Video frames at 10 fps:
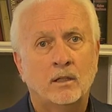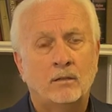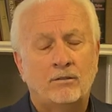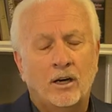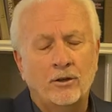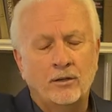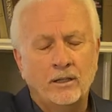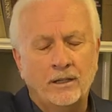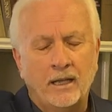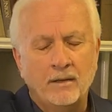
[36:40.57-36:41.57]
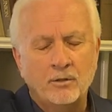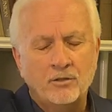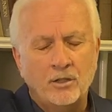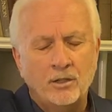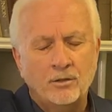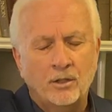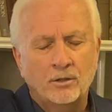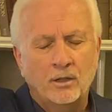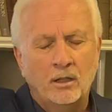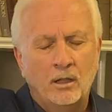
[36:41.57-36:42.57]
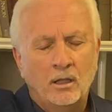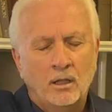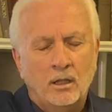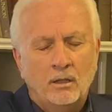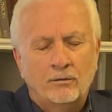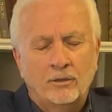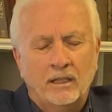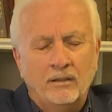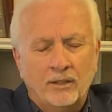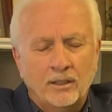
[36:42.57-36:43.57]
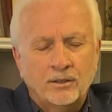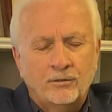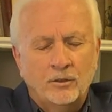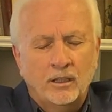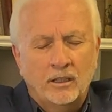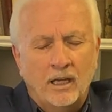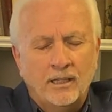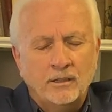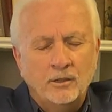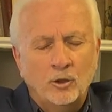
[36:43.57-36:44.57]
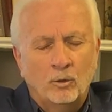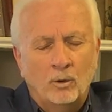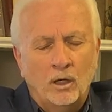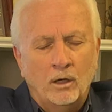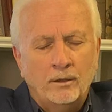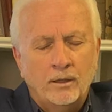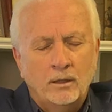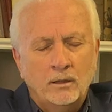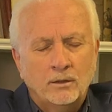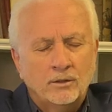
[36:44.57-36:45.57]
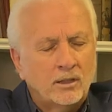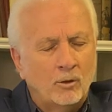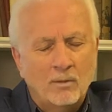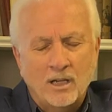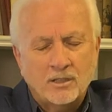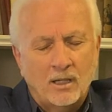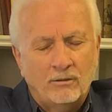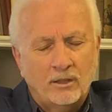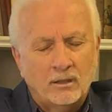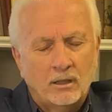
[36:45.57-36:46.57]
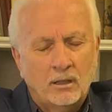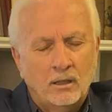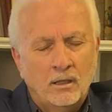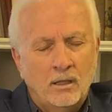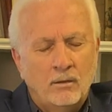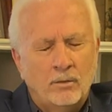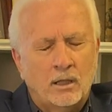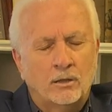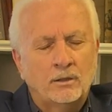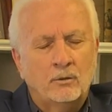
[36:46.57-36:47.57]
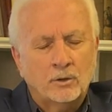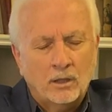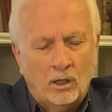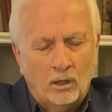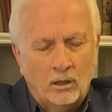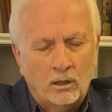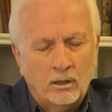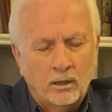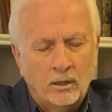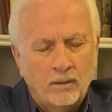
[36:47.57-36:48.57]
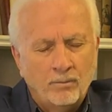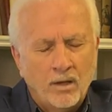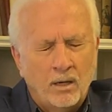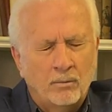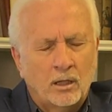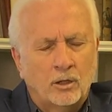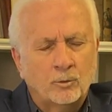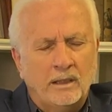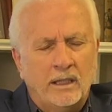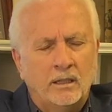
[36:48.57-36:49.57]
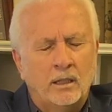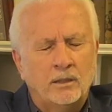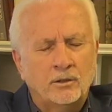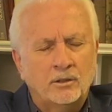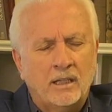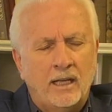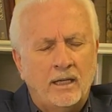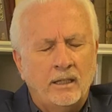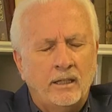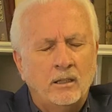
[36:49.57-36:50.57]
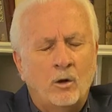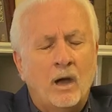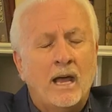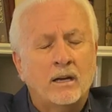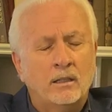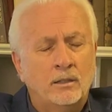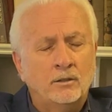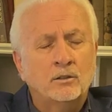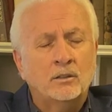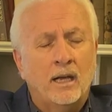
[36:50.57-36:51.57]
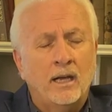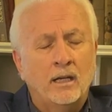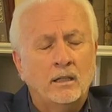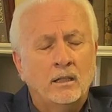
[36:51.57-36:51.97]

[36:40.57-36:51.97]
Father, in the name of Jesus, forgive us for neglecting your word, so much of it, because it was hard and because we didn't understand and didn't know how to understand.